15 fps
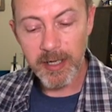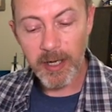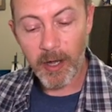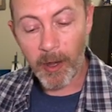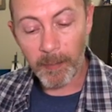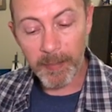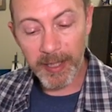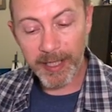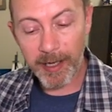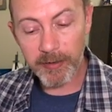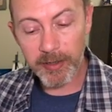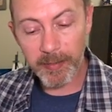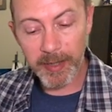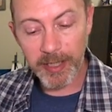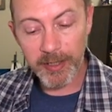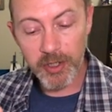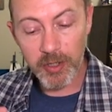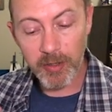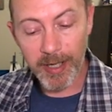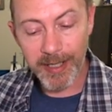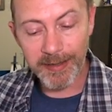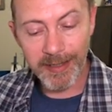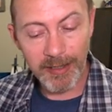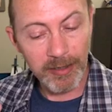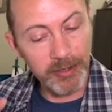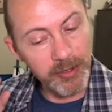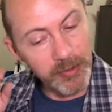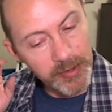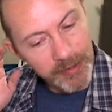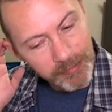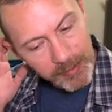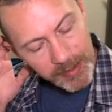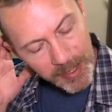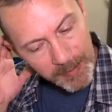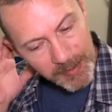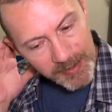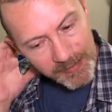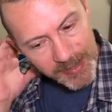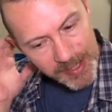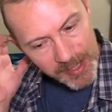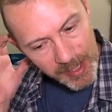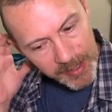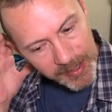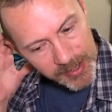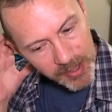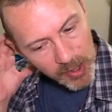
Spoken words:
I'll pick out the miniature and then I'll do different types of studies.